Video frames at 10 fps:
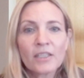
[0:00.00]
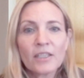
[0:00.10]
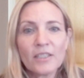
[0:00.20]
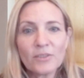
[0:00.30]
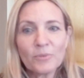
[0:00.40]

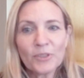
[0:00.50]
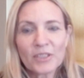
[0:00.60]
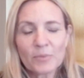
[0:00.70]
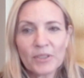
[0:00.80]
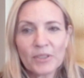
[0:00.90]
Customer
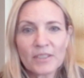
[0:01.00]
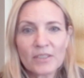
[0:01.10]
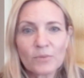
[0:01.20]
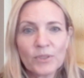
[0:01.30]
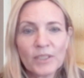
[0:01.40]
experience
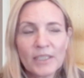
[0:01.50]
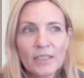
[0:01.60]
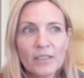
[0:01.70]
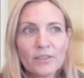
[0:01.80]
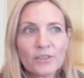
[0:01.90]
is really
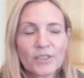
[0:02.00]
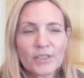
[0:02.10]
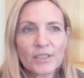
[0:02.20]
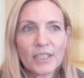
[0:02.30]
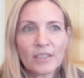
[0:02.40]

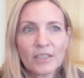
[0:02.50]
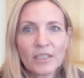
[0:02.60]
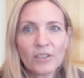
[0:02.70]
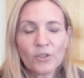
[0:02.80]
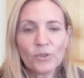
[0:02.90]

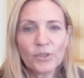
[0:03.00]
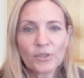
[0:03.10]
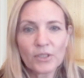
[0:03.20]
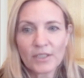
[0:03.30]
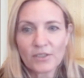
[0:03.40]
understanding who
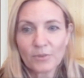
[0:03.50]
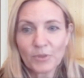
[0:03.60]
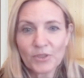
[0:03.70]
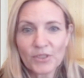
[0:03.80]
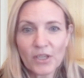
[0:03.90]
your
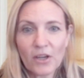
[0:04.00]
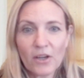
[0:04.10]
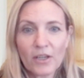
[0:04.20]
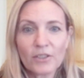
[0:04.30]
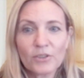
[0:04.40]
customers
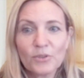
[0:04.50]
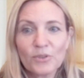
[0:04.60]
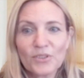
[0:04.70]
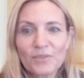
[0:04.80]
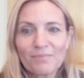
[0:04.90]
are,
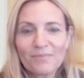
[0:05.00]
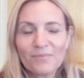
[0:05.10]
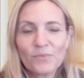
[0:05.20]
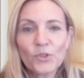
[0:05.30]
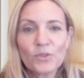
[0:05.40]
who's
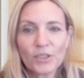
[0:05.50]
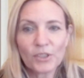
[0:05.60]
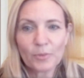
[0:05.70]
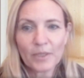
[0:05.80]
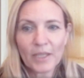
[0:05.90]
using
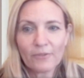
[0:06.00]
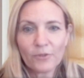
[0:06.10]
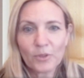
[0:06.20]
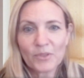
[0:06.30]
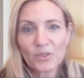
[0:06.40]
your
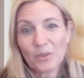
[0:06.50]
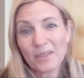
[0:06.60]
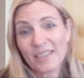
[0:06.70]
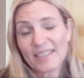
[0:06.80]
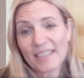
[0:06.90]
platform. So
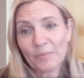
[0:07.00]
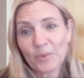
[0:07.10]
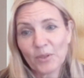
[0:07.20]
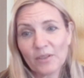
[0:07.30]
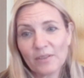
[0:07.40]
an
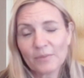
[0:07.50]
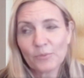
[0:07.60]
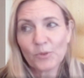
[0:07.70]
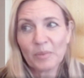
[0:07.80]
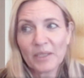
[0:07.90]
example
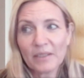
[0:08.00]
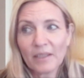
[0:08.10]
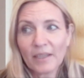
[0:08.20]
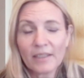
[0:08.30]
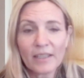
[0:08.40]
would be
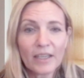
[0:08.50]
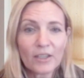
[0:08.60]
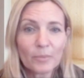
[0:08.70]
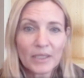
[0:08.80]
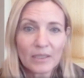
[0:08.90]
like
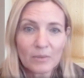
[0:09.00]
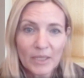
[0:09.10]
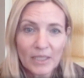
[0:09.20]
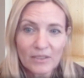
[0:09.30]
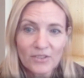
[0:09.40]

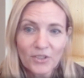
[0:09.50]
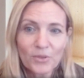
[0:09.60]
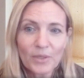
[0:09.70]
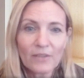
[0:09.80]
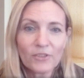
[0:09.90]
Airbnb. So
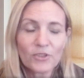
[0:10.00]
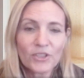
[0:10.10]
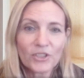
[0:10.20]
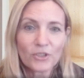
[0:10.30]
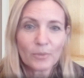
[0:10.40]
you have your
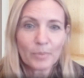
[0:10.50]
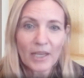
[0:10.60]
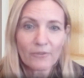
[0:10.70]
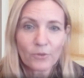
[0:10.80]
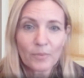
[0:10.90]
digital
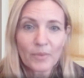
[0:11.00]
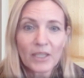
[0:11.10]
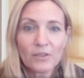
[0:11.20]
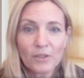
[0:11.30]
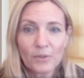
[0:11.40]
platform
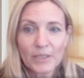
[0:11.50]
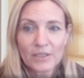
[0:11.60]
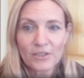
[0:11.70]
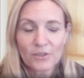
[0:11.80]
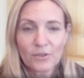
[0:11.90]
that you go
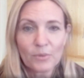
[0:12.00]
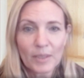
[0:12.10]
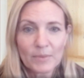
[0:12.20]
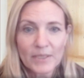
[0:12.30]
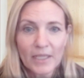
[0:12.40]
into, the
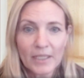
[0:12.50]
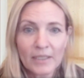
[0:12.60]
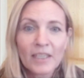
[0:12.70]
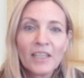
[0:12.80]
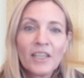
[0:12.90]

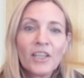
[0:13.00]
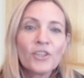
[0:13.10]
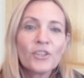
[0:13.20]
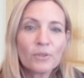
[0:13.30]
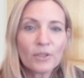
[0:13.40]
website,
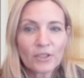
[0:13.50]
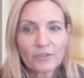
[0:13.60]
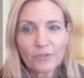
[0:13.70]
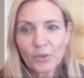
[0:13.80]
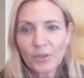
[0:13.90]
you look
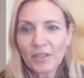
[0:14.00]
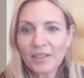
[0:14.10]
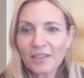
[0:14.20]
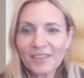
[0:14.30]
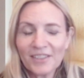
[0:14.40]

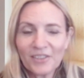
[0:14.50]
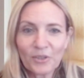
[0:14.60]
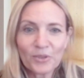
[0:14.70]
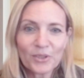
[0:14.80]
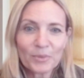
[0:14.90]
for,
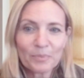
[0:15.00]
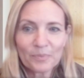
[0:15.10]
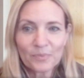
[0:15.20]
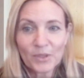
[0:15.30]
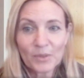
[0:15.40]
your
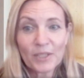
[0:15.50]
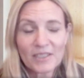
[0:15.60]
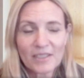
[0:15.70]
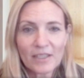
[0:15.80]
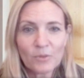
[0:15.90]

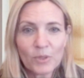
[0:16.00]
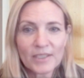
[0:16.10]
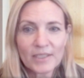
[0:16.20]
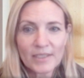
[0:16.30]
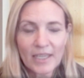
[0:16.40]
place that you
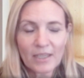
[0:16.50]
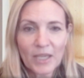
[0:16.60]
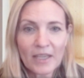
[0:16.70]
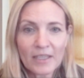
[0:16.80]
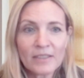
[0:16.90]
to stay
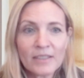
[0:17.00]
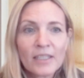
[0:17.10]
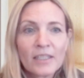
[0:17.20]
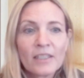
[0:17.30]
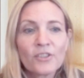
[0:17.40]
at.
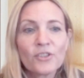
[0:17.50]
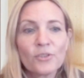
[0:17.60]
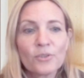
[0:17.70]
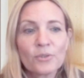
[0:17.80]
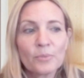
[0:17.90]

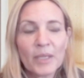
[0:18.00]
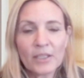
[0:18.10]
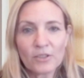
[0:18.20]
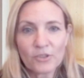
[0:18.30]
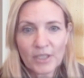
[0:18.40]
You
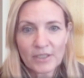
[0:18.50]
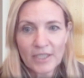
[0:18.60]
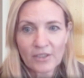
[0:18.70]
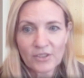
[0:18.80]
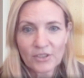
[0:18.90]
make the
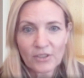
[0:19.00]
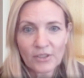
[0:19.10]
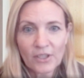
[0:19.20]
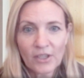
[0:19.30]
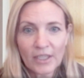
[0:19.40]
transaction
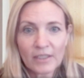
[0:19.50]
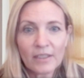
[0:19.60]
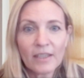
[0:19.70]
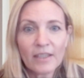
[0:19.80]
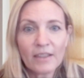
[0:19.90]

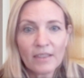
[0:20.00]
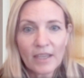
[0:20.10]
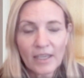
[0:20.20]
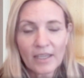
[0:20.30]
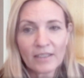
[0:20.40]
online. And
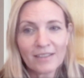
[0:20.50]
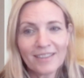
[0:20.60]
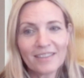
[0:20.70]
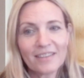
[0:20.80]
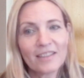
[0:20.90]

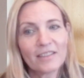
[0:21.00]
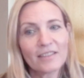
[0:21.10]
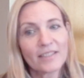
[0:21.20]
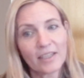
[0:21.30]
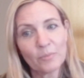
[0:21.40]
then the
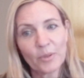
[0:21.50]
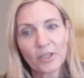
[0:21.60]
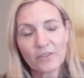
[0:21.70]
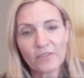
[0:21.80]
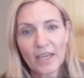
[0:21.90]
second
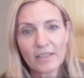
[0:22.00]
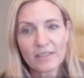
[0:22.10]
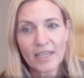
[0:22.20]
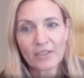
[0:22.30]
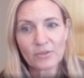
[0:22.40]
part of that
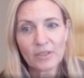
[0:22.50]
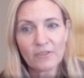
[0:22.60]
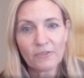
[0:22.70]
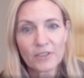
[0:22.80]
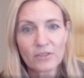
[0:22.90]
is actually
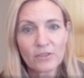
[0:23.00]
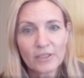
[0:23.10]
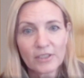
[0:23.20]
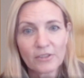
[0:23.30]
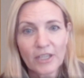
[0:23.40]
the physical
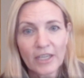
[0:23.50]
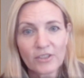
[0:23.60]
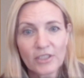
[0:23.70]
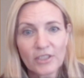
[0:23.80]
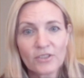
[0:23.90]

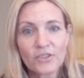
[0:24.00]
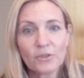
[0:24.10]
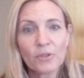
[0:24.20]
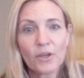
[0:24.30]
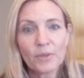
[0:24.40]
interaction.
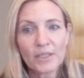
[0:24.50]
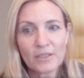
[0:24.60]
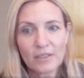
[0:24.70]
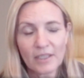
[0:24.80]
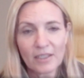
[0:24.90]
So going
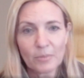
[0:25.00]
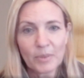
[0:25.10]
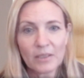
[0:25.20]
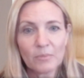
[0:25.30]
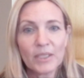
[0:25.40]
to the
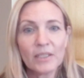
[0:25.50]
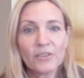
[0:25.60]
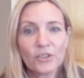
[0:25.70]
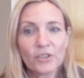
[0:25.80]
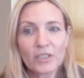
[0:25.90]
Airbnb
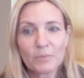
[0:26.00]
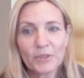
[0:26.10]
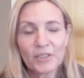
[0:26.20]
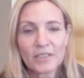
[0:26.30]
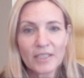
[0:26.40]
and your
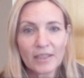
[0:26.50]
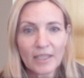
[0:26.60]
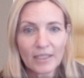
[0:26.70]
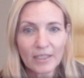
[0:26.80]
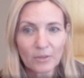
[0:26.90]
experience at
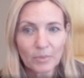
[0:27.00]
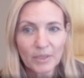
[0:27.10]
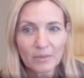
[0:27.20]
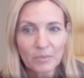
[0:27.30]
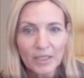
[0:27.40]
that
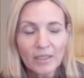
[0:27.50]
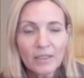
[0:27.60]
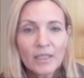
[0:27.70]
Airbnb.